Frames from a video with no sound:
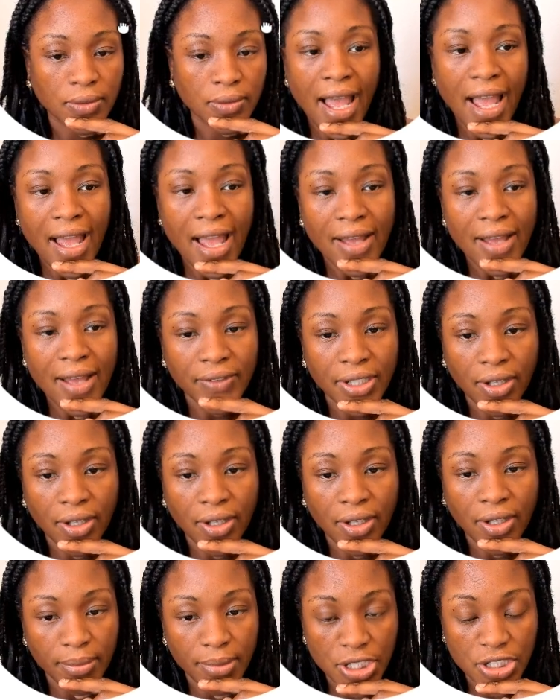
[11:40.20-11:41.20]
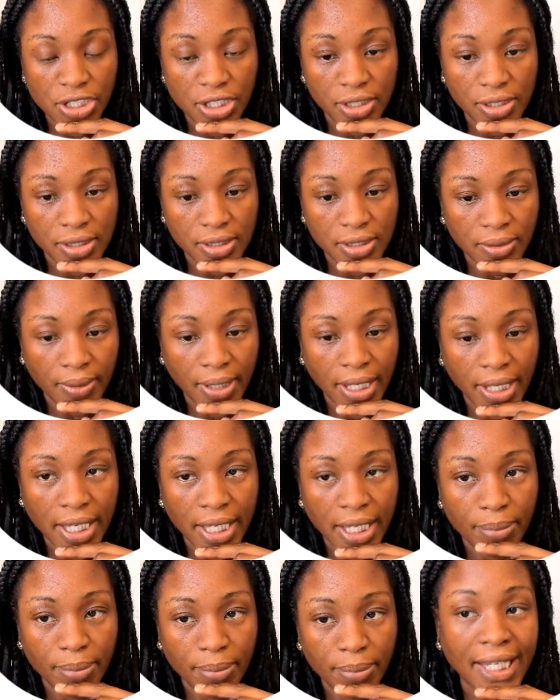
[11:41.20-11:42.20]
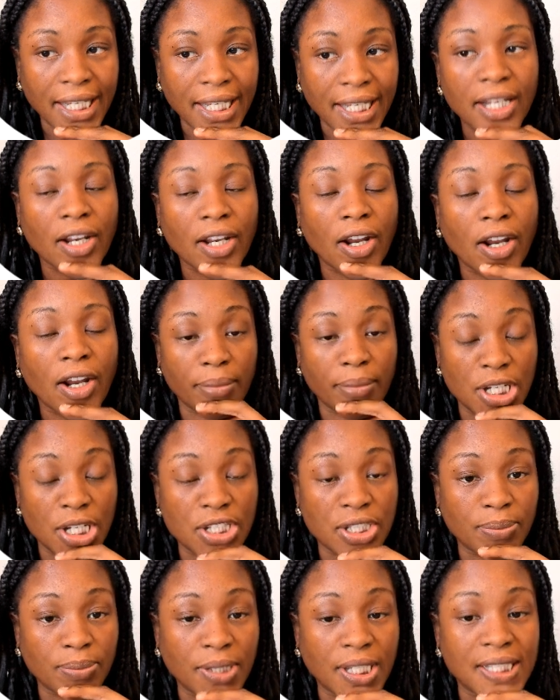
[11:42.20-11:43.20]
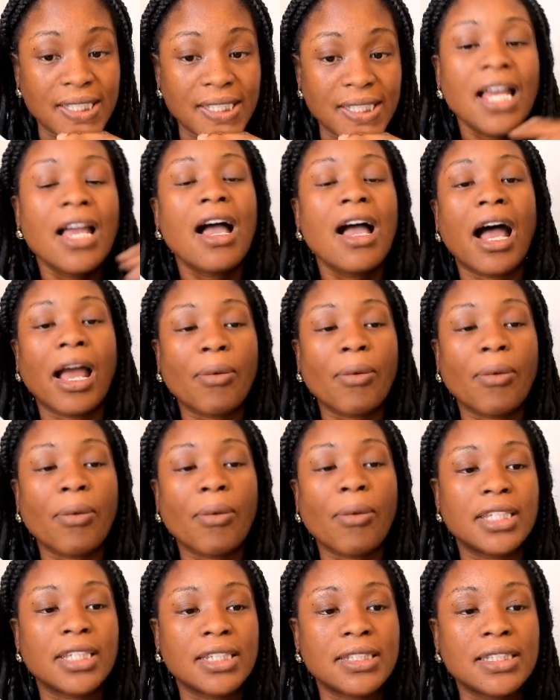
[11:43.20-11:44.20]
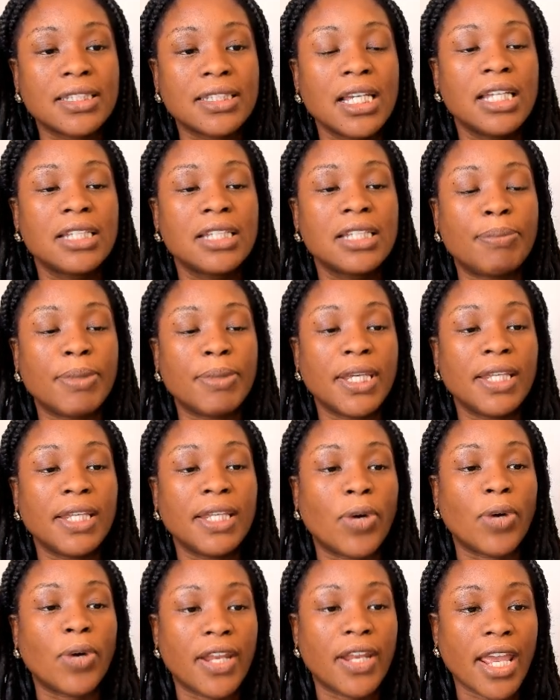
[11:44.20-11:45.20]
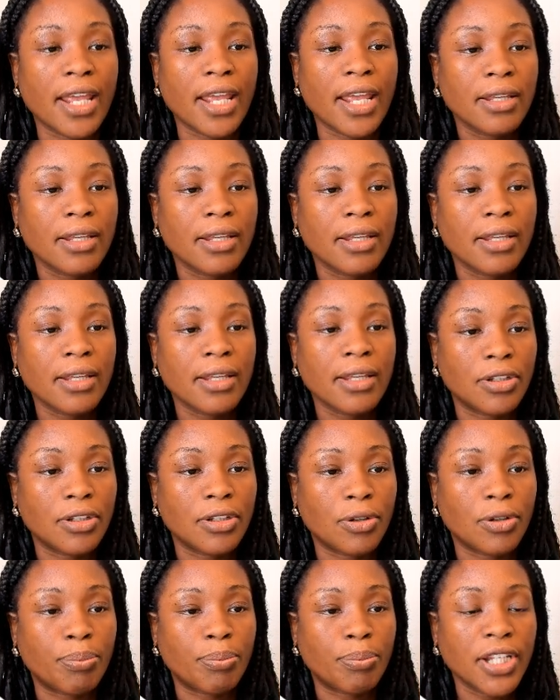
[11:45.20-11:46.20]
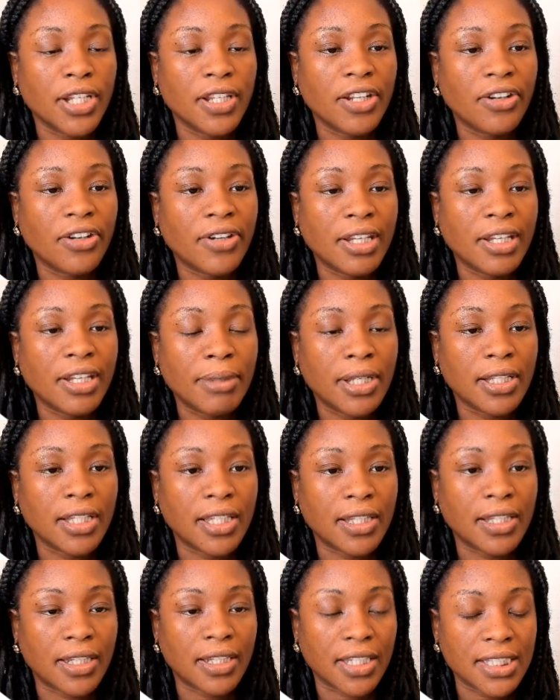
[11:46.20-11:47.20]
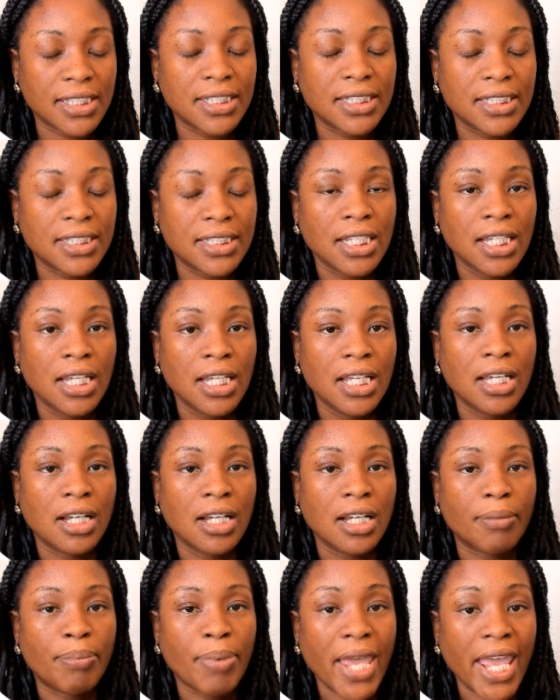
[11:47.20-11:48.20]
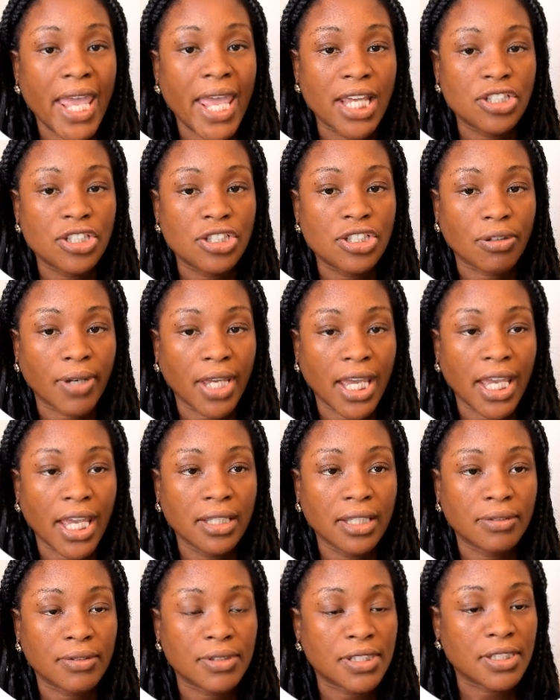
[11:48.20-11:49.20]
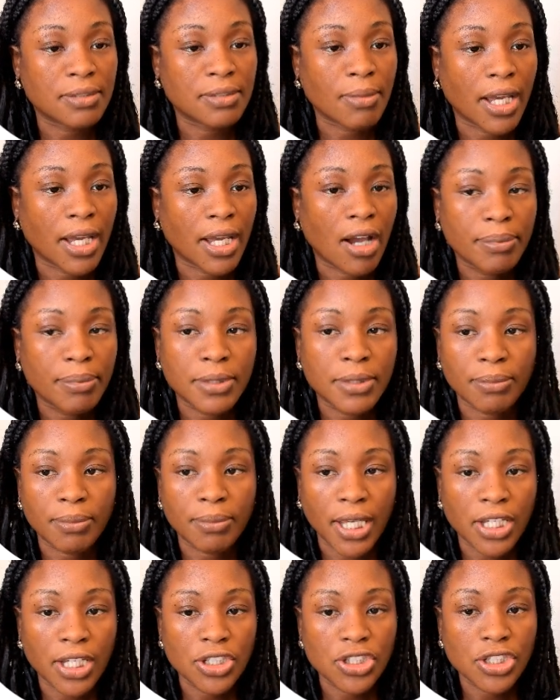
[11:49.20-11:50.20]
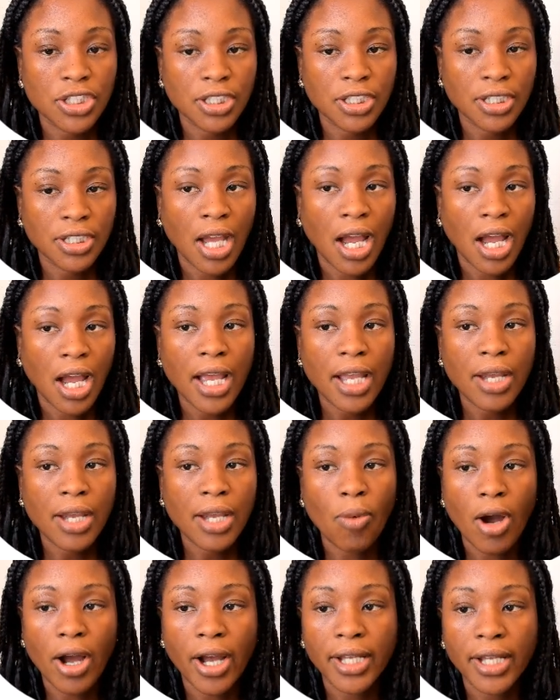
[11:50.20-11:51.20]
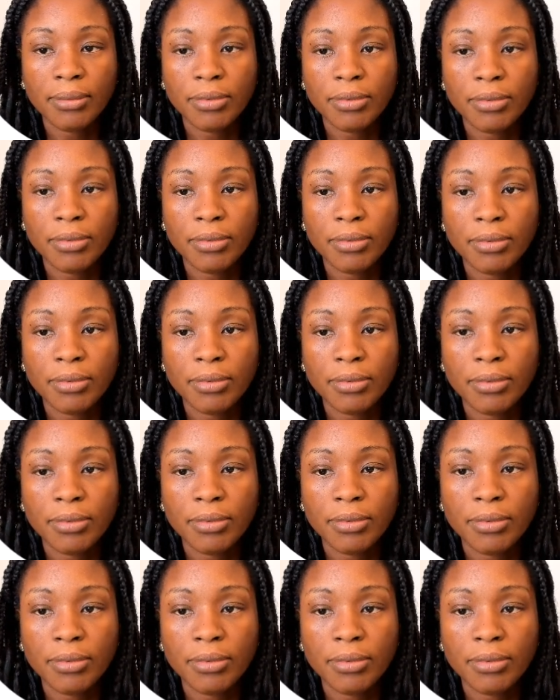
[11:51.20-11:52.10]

have automations, okay? But I need an automation because I want this to be when they, put in their email in this page, okay? This is my opt-in page. I'm going to show you, view